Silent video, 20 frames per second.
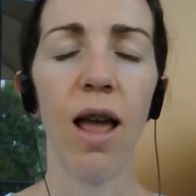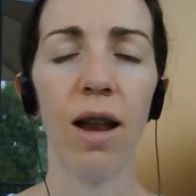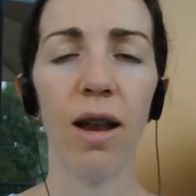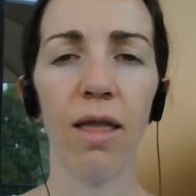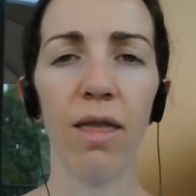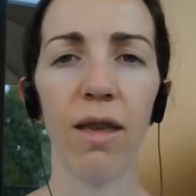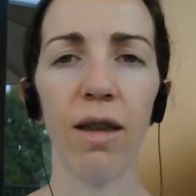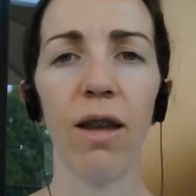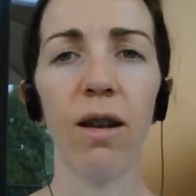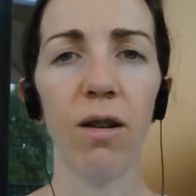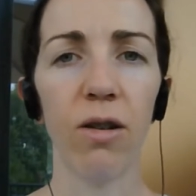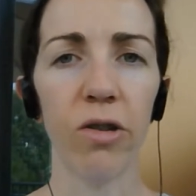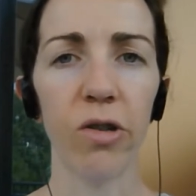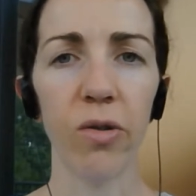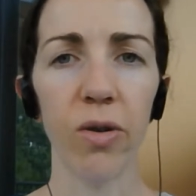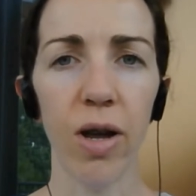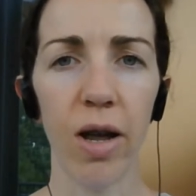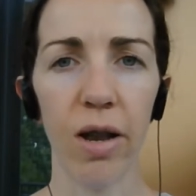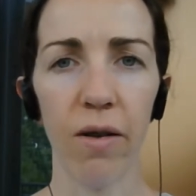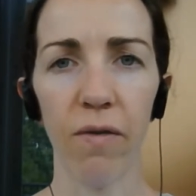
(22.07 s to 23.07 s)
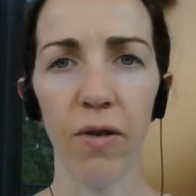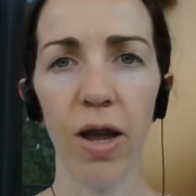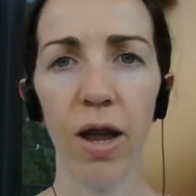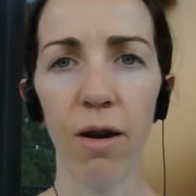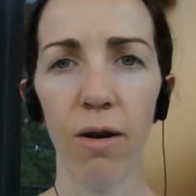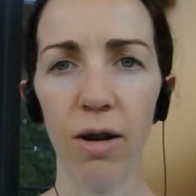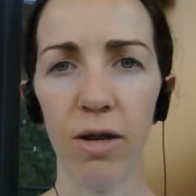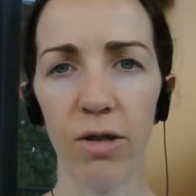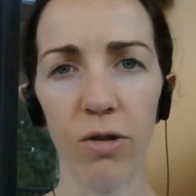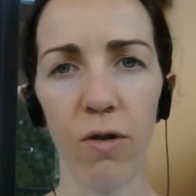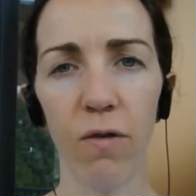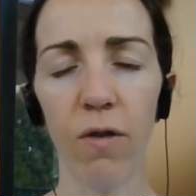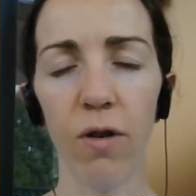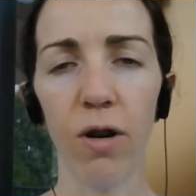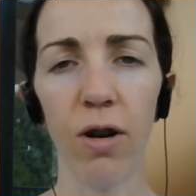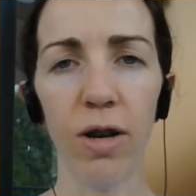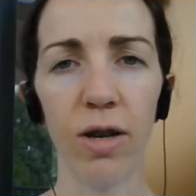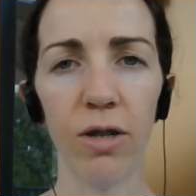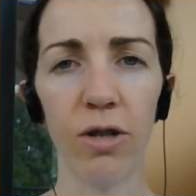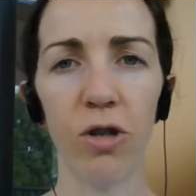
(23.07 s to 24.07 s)
And I think it also kind of carries
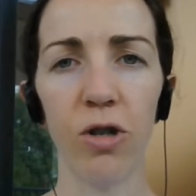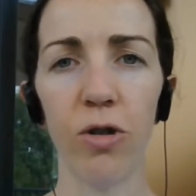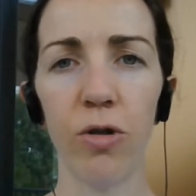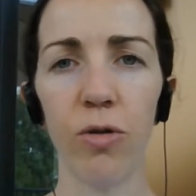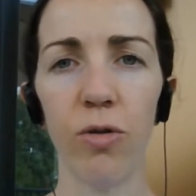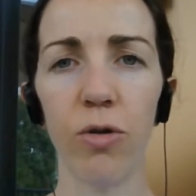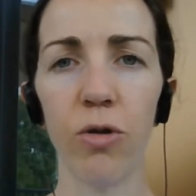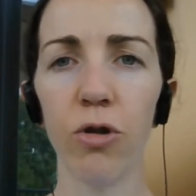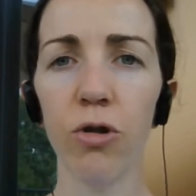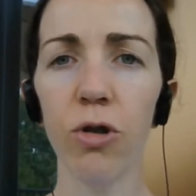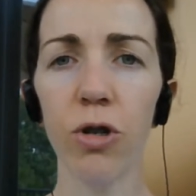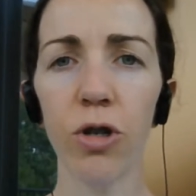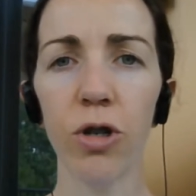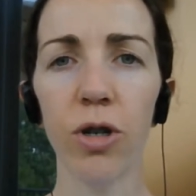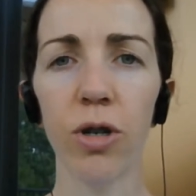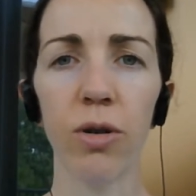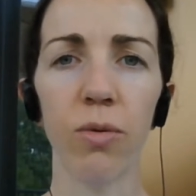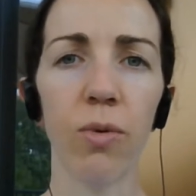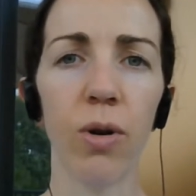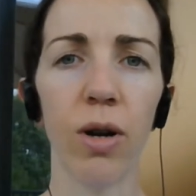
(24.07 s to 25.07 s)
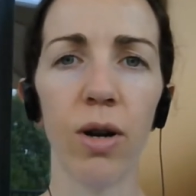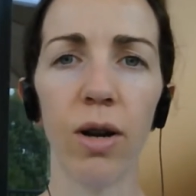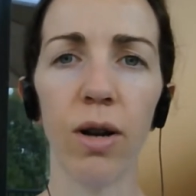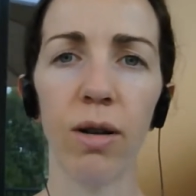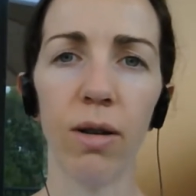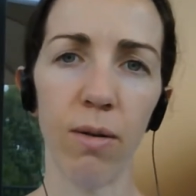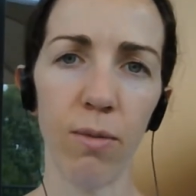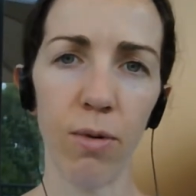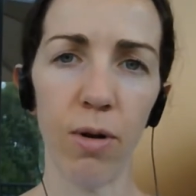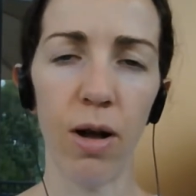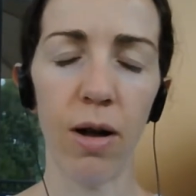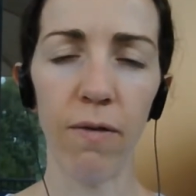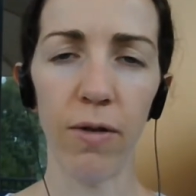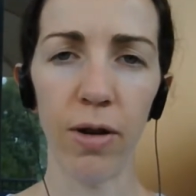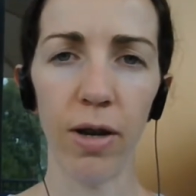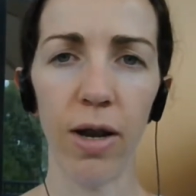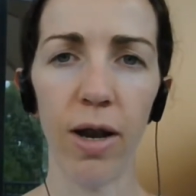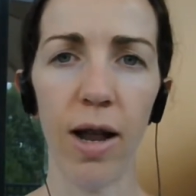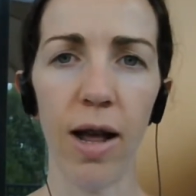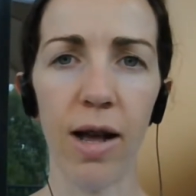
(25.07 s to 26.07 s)
over into nutrition where I will
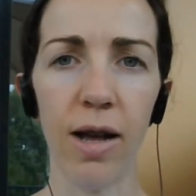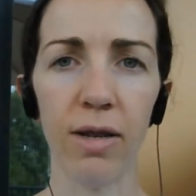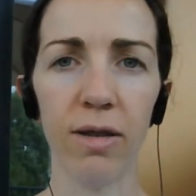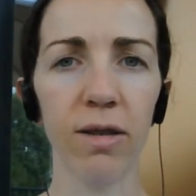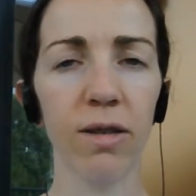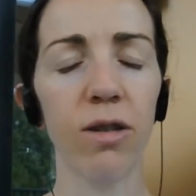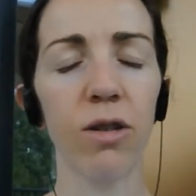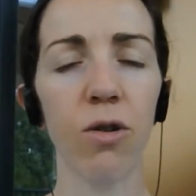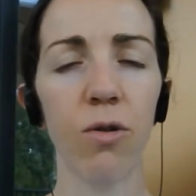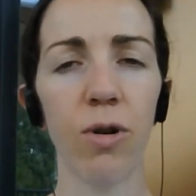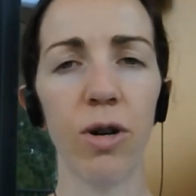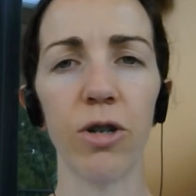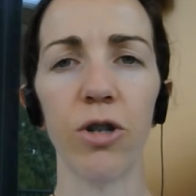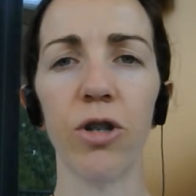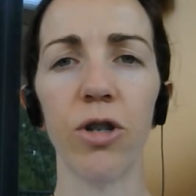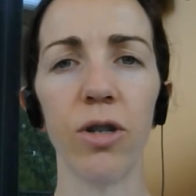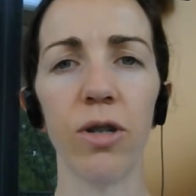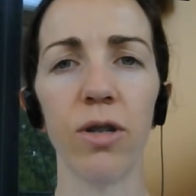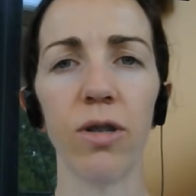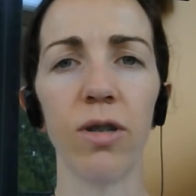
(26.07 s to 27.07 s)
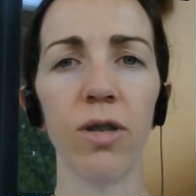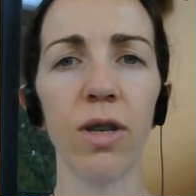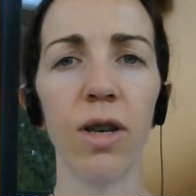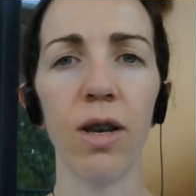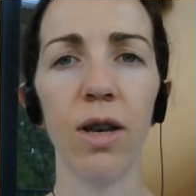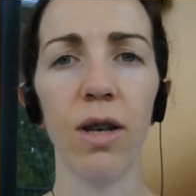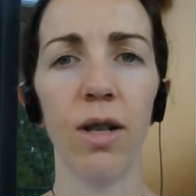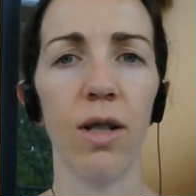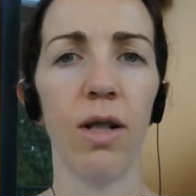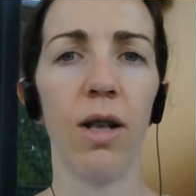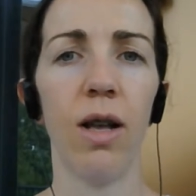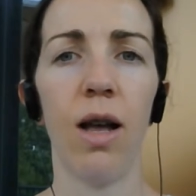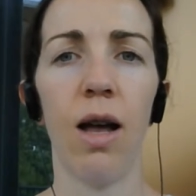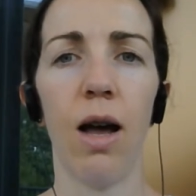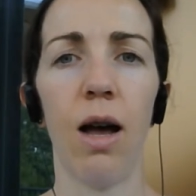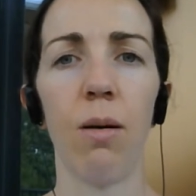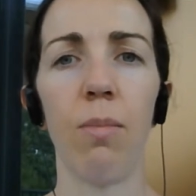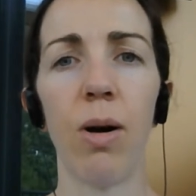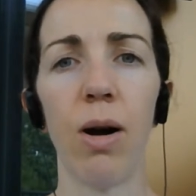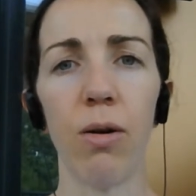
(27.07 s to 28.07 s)
often get asked questions
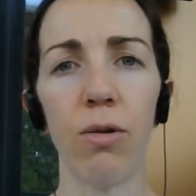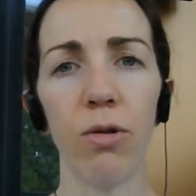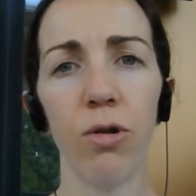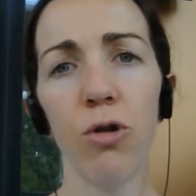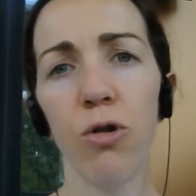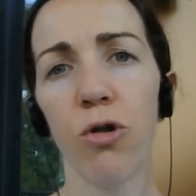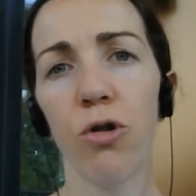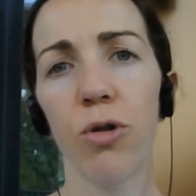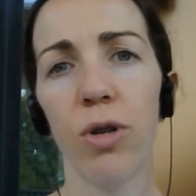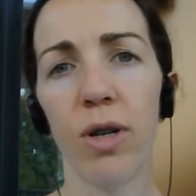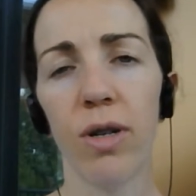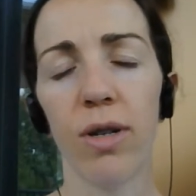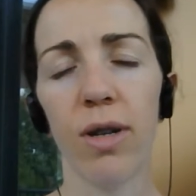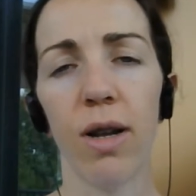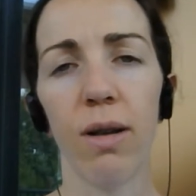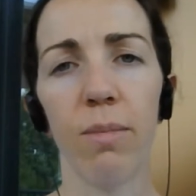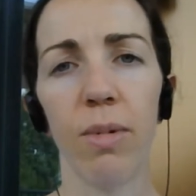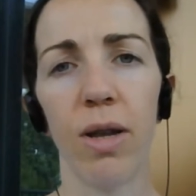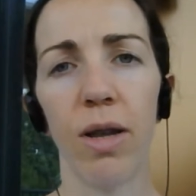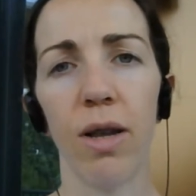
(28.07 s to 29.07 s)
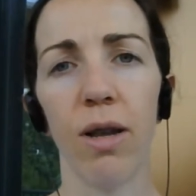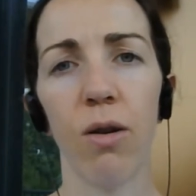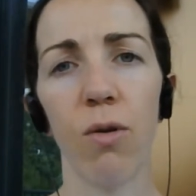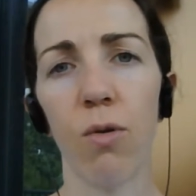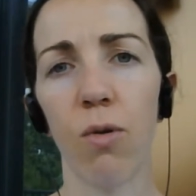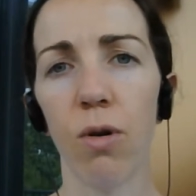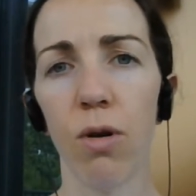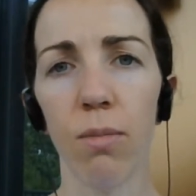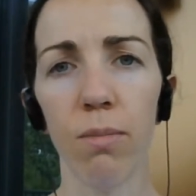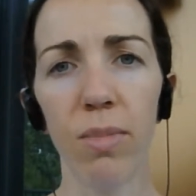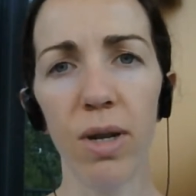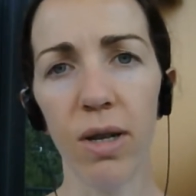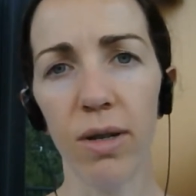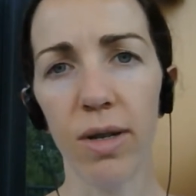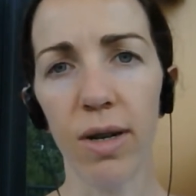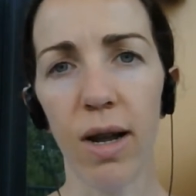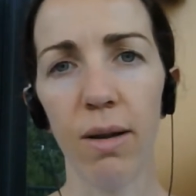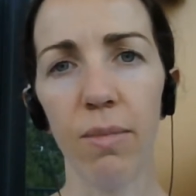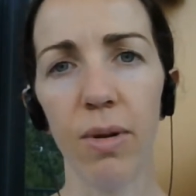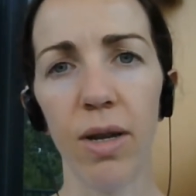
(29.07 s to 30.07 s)
about nutrient timing or meal
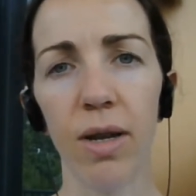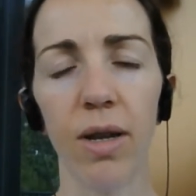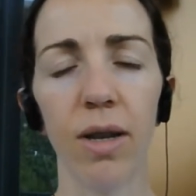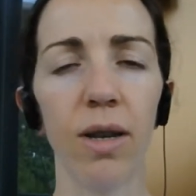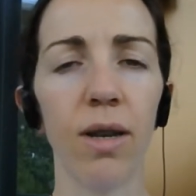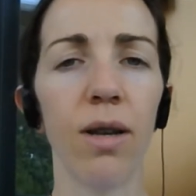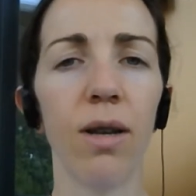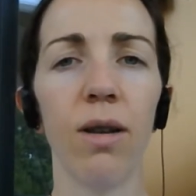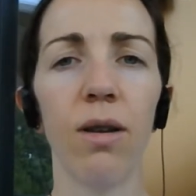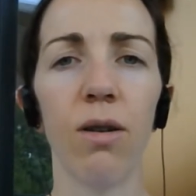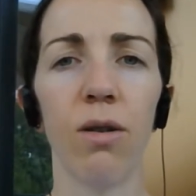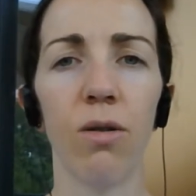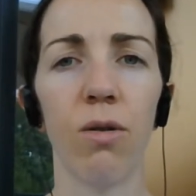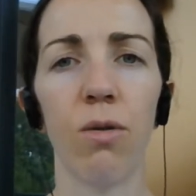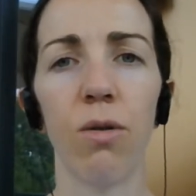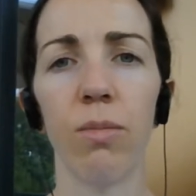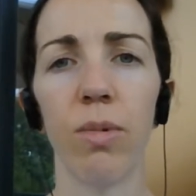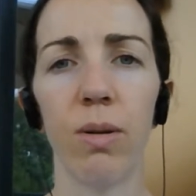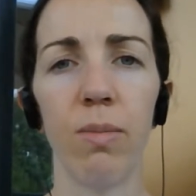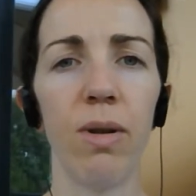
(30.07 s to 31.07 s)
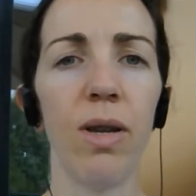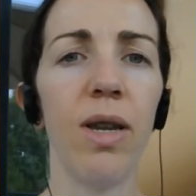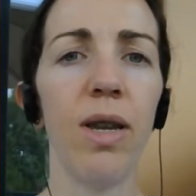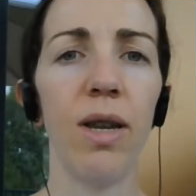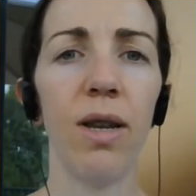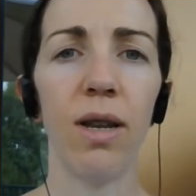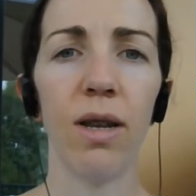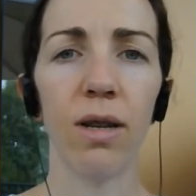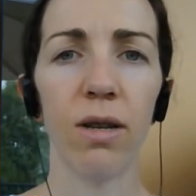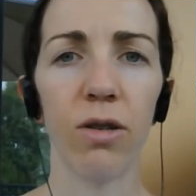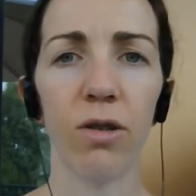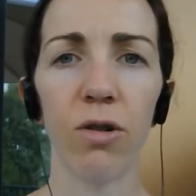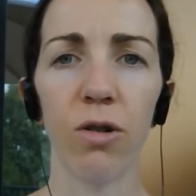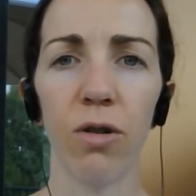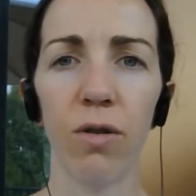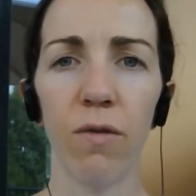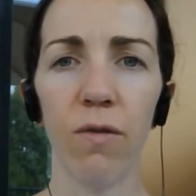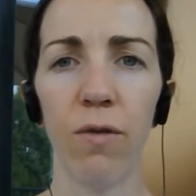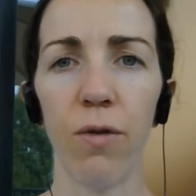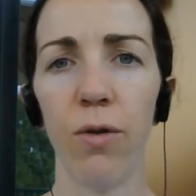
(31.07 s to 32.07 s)
timing or maybe eating a
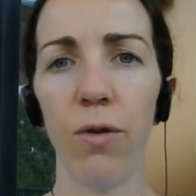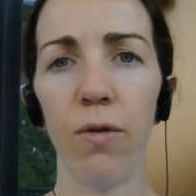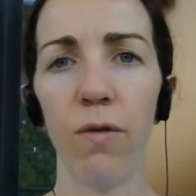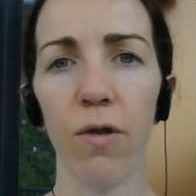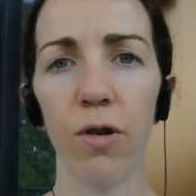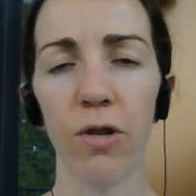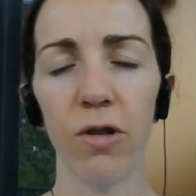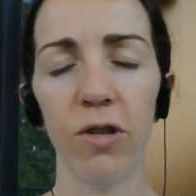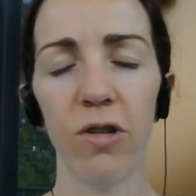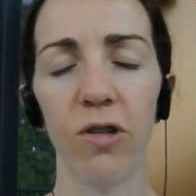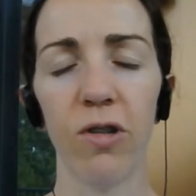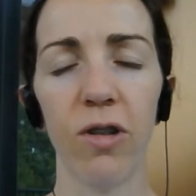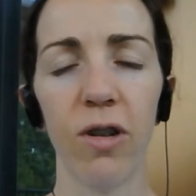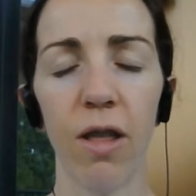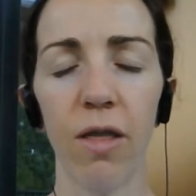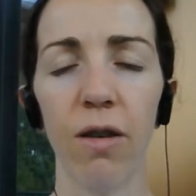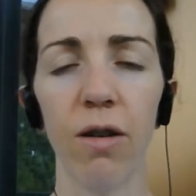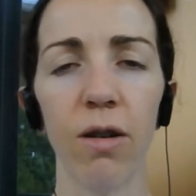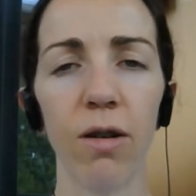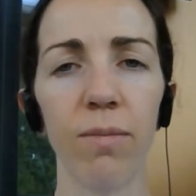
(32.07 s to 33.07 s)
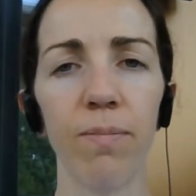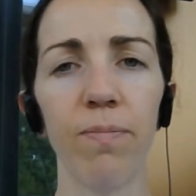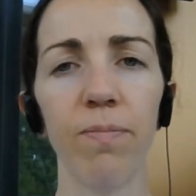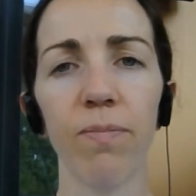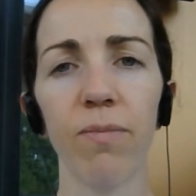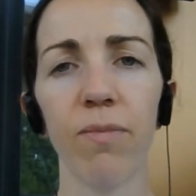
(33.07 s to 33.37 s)
certain food versus another.